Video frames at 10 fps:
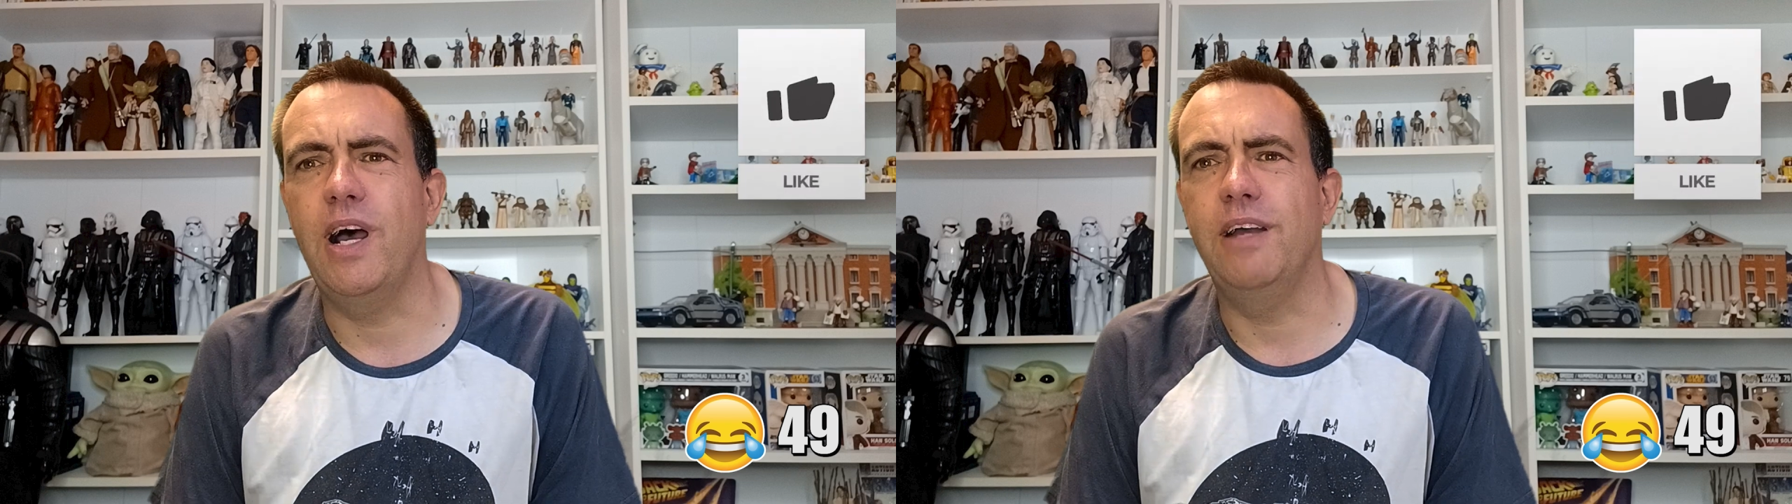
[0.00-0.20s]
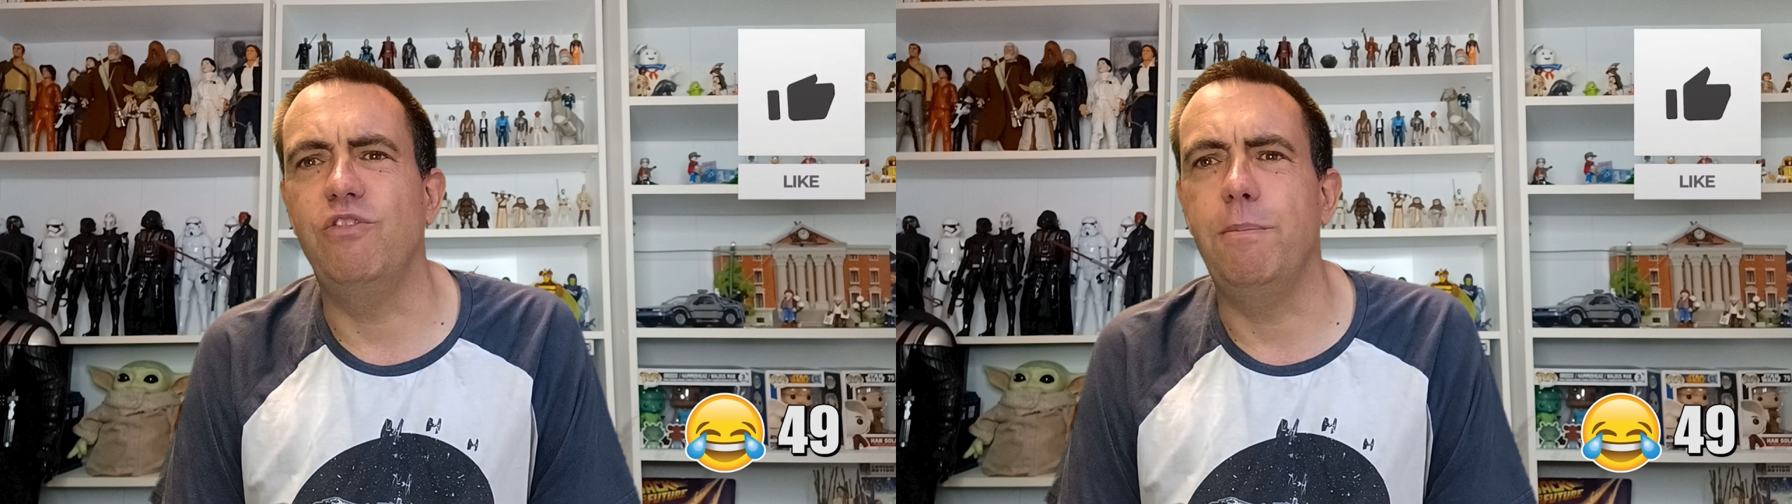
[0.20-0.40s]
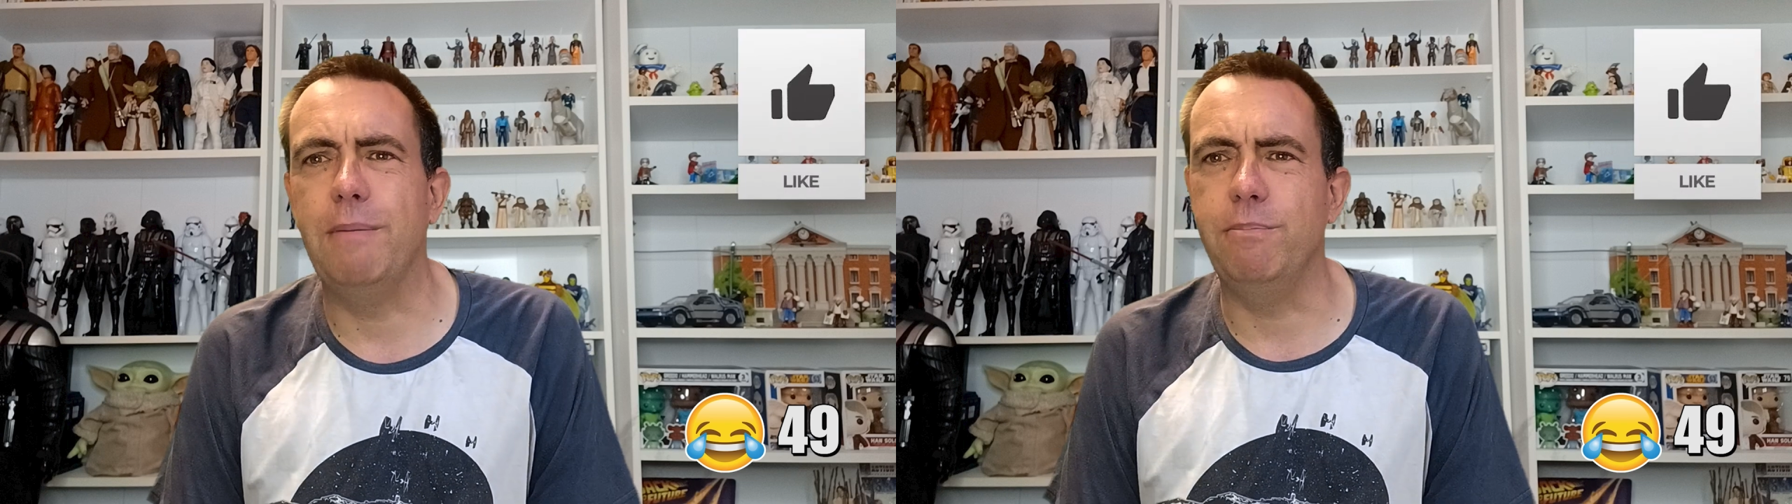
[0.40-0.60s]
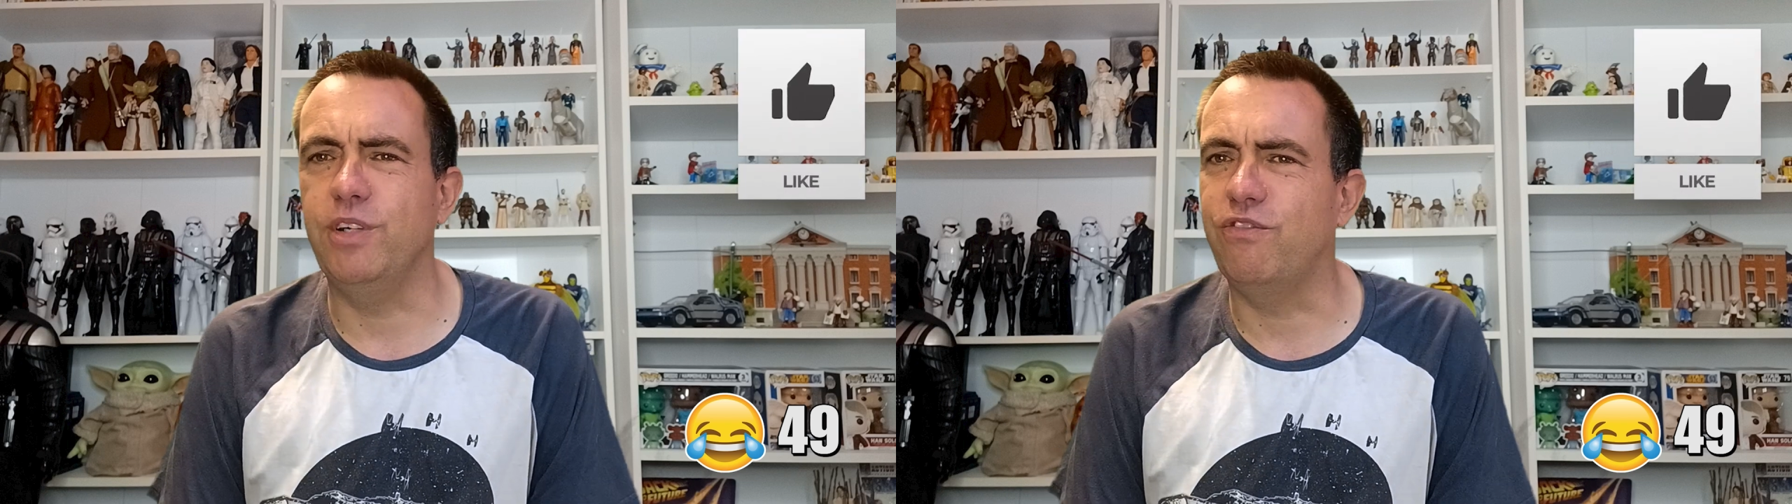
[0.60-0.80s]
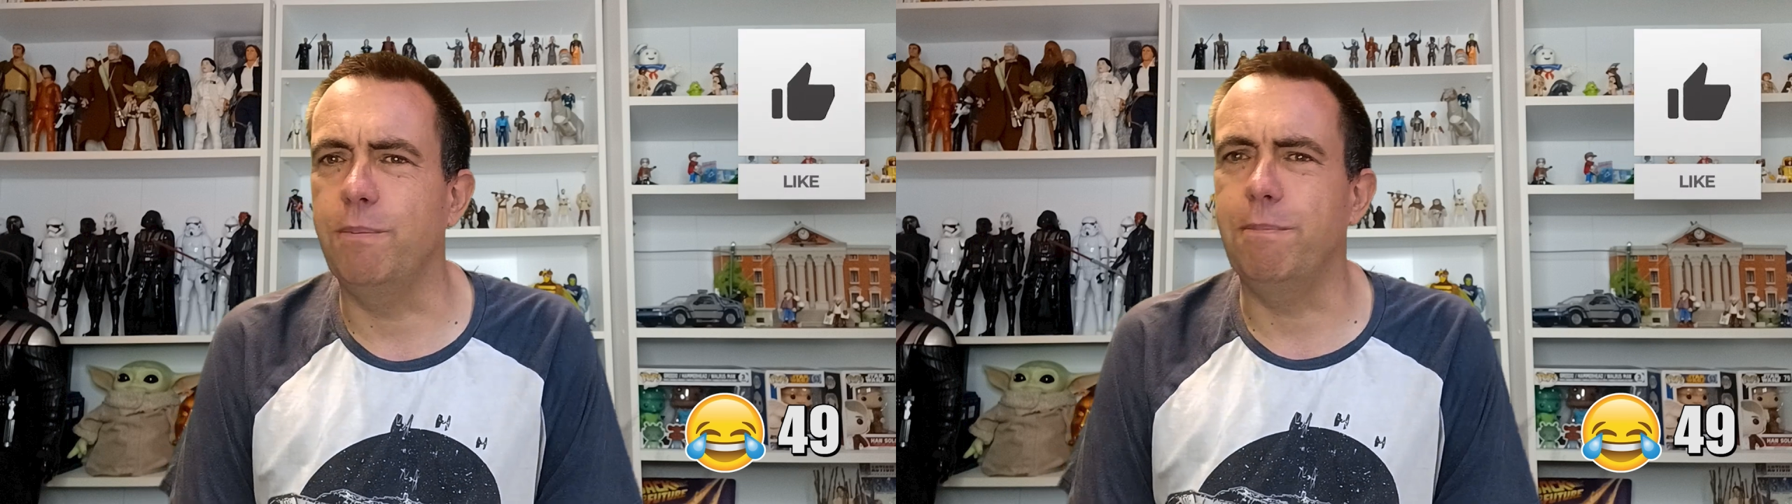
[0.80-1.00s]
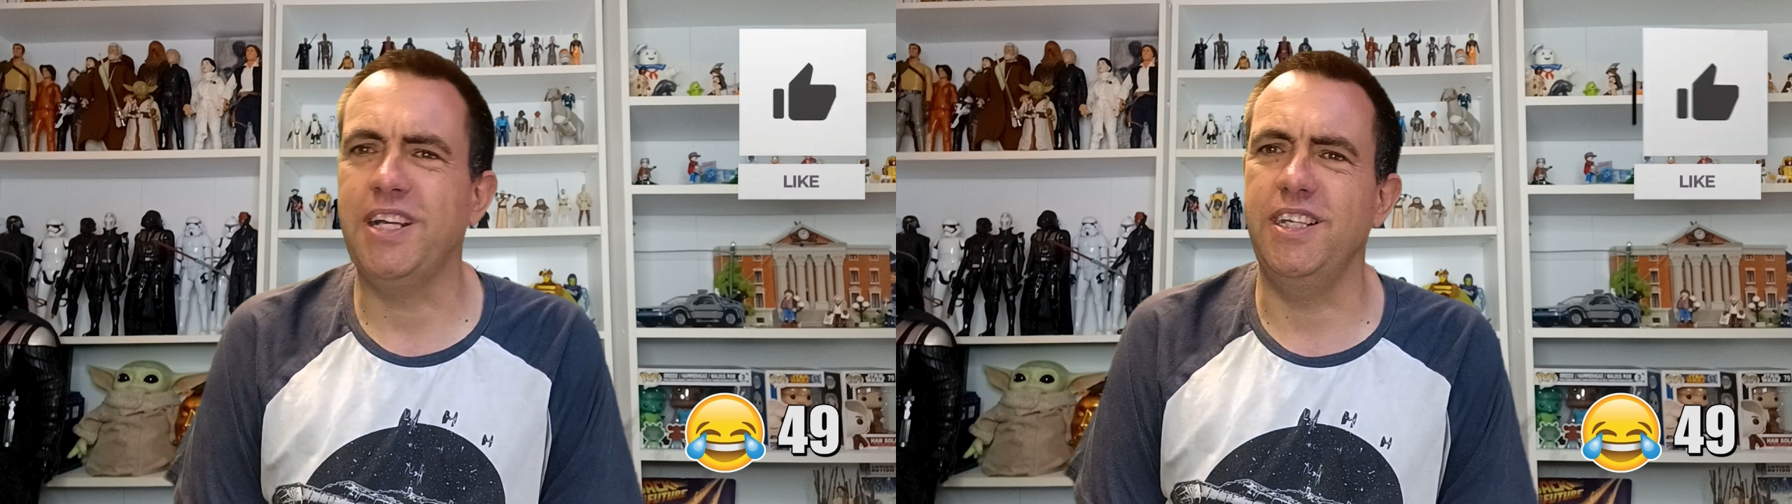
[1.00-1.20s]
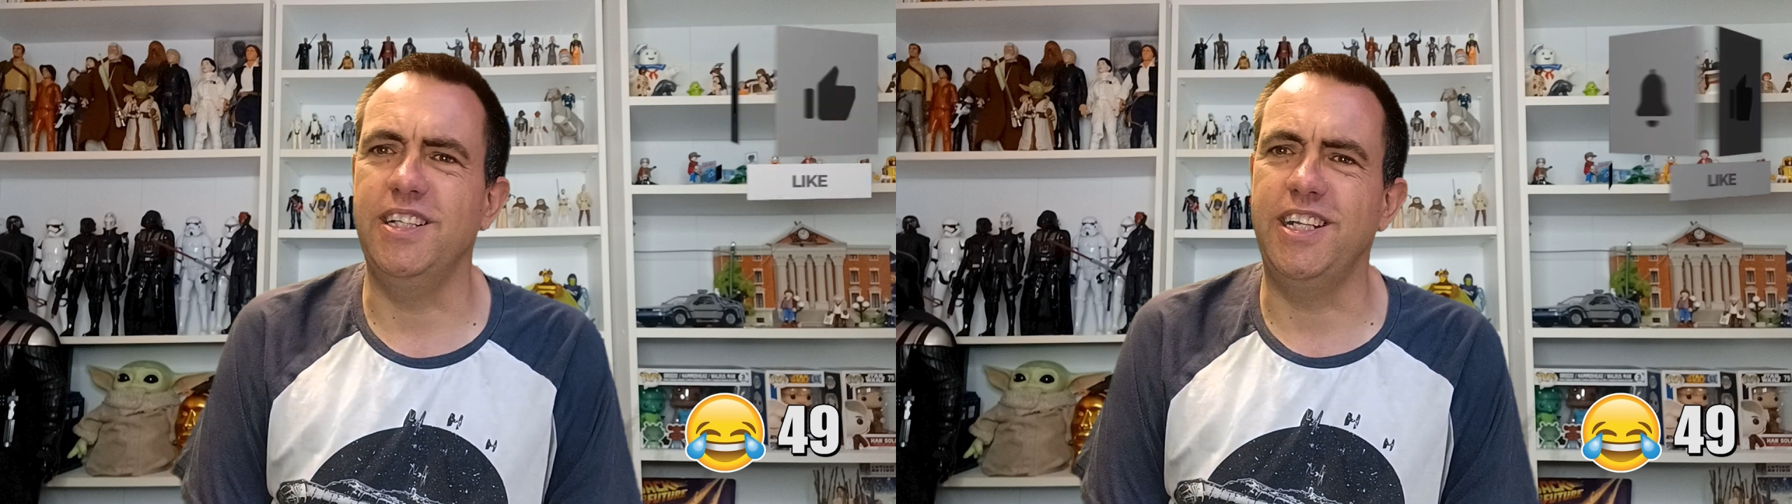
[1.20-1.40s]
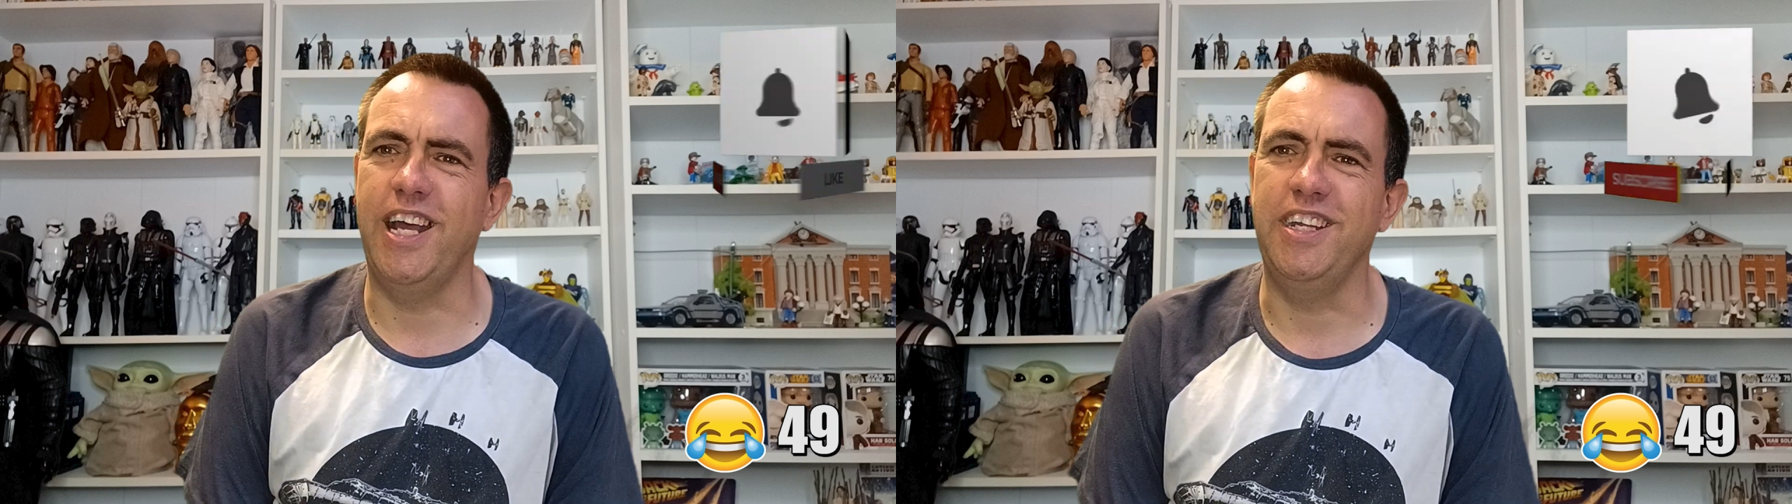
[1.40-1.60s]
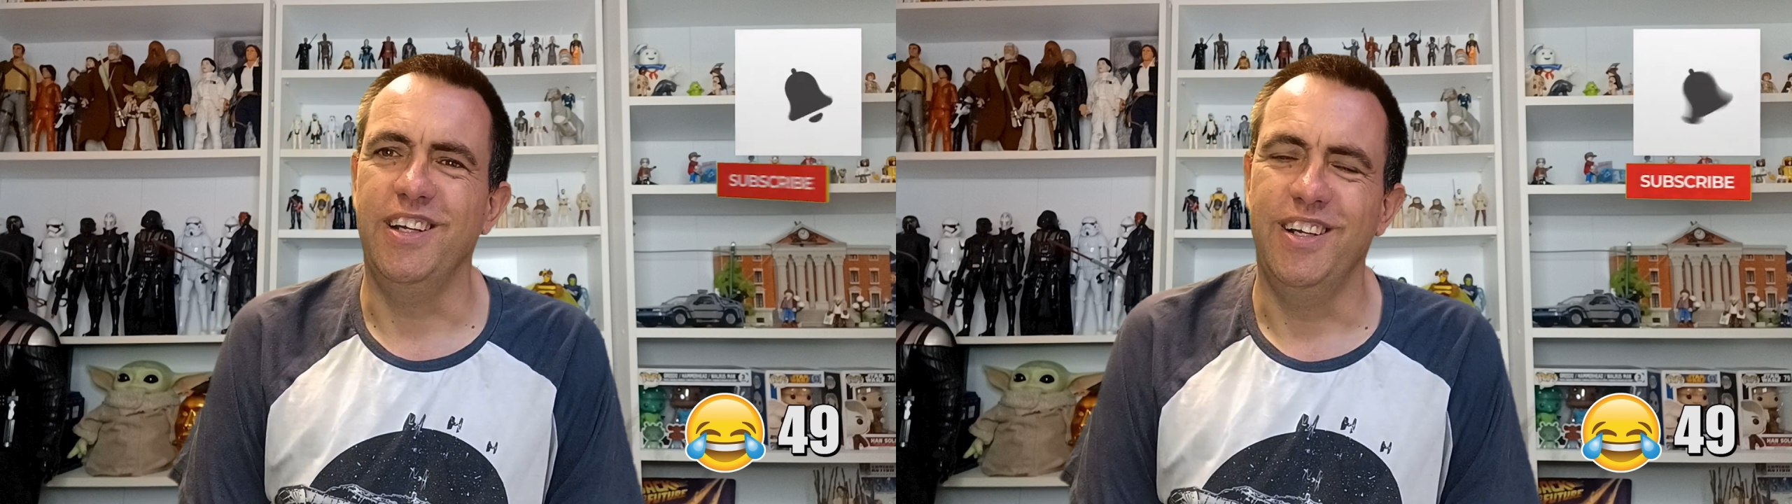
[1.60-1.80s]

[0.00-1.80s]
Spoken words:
I remembered from back in the day.